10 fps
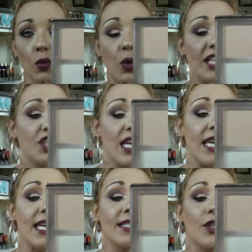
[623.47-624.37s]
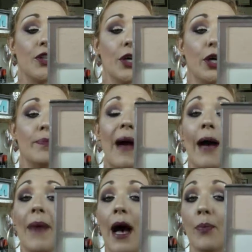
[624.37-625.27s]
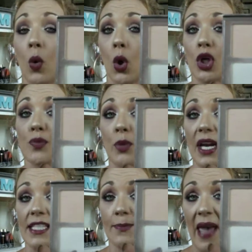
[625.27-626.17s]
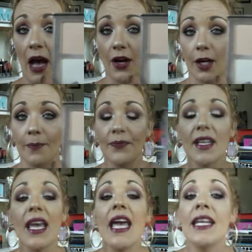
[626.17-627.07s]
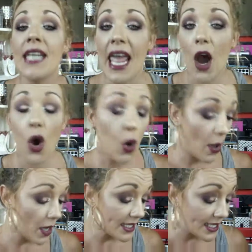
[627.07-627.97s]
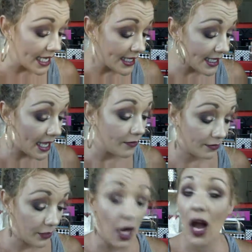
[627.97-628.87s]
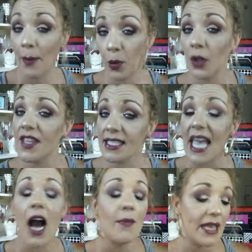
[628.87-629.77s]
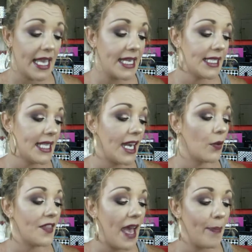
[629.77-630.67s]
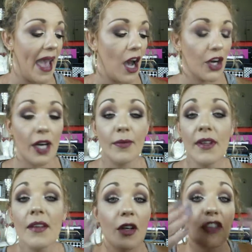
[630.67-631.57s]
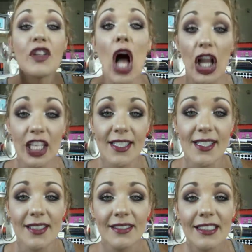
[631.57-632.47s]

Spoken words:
which is their Bye Bye Pores pressed powder. Now, since, you know, I pulled this out and began to set it with that powder, flawless.